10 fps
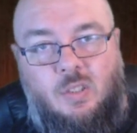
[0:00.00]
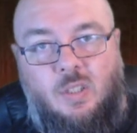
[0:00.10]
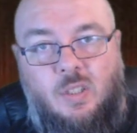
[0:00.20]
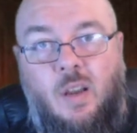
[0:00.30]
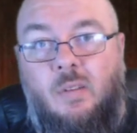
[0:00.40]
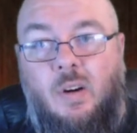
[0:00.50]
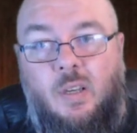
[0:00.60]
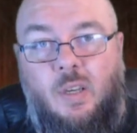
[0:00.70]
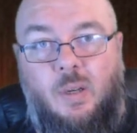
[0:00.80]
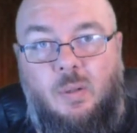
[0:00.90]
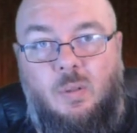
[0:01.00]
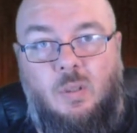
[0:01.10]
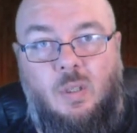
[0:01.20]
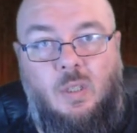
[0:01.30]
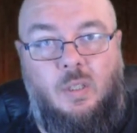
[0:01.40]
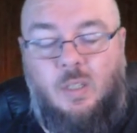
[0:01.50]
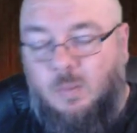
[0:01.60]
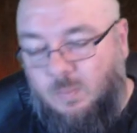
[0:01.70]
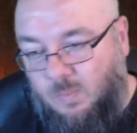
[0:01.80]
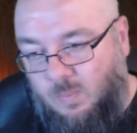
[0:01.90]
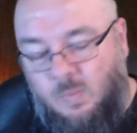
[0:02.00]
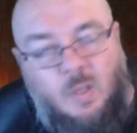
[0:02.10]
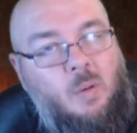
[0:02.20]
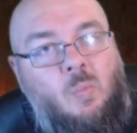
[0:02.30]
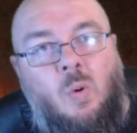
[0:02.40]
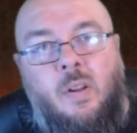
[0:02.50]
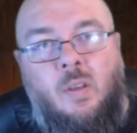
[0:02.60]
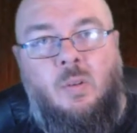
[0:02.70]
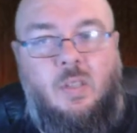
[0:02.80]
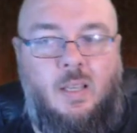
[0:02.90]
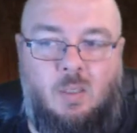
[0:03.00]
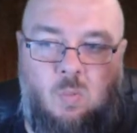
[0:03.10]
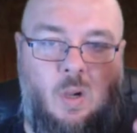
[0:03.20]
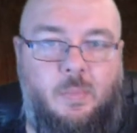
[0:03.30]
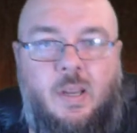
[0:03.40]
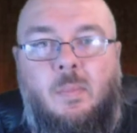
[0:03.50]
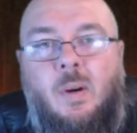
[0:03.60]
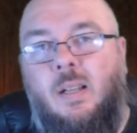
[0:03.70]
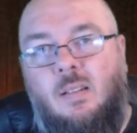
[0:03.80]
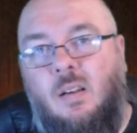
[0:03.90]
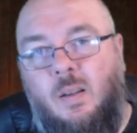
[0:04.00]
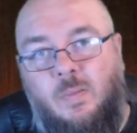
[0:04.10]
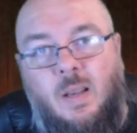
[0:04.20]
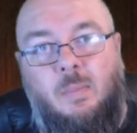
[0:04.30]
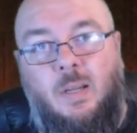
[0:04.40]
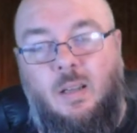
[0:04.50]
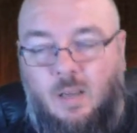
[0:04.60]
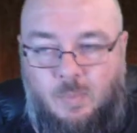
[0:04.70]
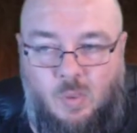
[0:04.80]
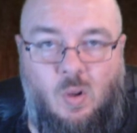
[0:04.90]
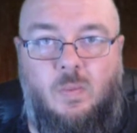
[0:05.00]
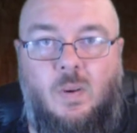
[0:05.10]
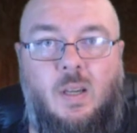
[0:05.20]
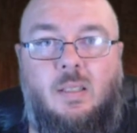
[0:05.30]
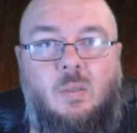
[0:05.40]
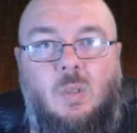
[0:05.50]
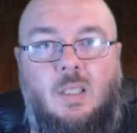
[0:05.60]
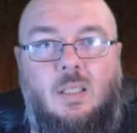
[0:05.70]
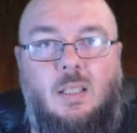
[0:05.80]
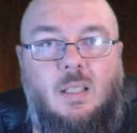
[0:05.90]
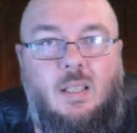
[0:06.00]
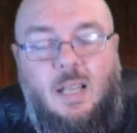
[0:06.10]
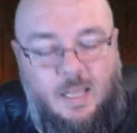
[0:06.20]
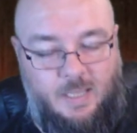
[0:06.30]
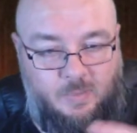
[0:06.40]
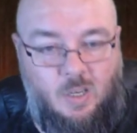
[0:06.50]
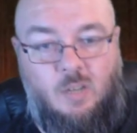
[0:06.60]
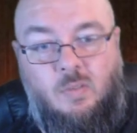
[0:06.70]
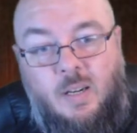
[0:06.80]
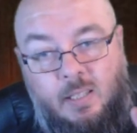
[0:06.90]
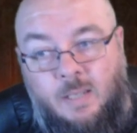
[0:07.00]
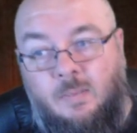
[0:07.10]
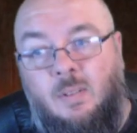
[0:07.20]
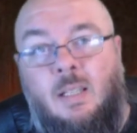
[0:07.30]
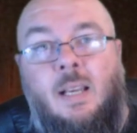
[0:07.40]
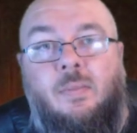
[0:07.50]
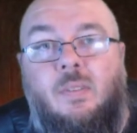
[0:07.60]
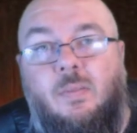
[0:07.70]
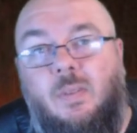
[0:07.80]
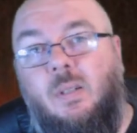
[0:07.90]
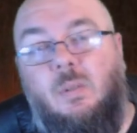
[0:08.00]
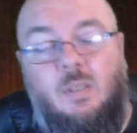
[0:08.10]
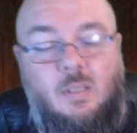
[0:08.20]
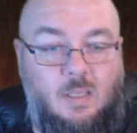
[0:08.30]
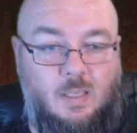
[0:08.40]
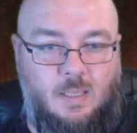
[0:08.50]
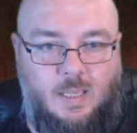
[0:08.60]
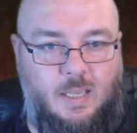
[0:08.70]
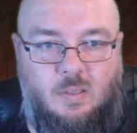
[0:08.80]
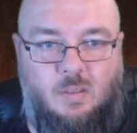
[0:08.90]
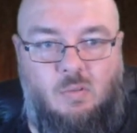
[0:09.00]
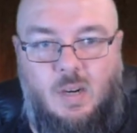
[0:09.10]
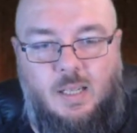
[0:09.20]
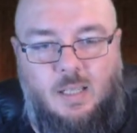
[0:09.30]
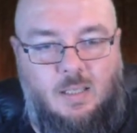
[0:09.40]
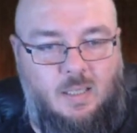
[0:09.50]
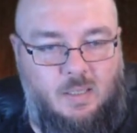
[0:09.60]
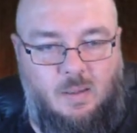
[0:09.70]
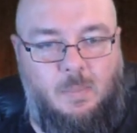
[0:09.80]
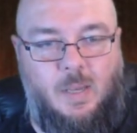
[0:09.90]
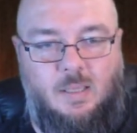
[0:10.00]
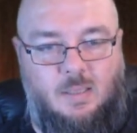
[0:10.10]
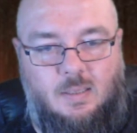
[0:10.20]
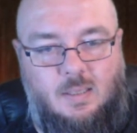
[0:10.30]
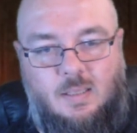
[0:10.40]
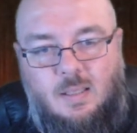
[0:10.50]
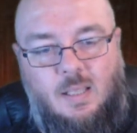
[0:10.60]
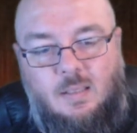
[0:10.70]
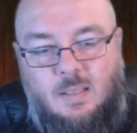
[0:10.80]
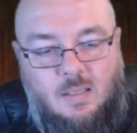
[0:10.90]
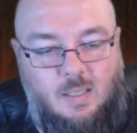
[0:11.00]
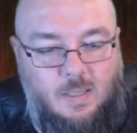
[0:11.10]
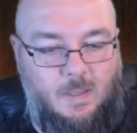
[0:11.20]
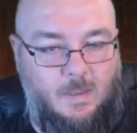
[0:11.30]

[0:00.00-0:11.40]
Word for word: just turn around and go, Nope, no, one of those things wiped out my entire family. I'm not fighting one. And they've turned around and they've left the field. It's great. It's an amazing thing to see.